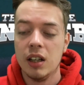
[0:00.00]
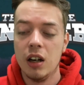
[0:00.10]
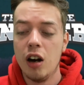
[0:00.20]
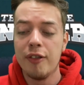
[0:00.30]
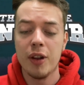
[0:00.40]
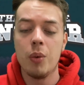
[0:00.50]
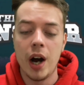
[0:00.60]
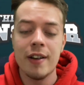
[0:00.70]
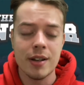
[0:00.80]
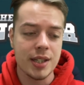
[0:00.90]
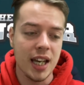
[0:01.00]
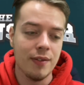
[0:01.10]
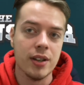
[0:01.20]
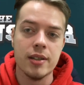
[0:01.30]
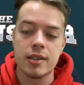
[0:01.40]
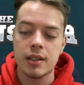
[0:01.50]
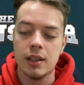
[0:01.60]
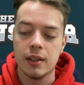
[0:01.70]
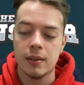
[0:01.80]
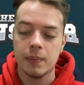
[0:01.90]
Of the wide receivers,
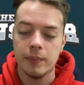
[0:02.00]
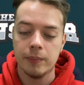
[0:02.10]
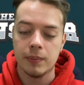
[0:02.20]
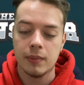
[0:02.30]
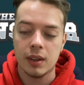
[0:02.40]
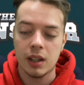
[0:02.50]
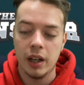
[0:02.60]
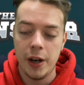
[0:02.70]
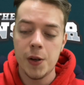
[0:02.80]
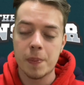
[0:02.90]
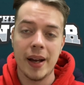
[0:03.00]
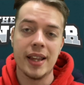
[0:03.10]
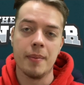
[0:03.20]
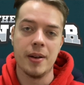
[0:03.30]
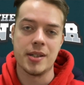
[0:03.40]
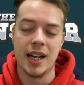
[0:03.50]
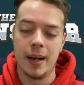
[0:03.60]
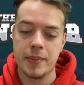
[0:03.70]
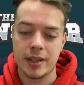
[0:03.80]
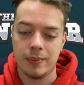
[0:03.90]
who's played the most
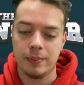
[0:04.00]
snaps?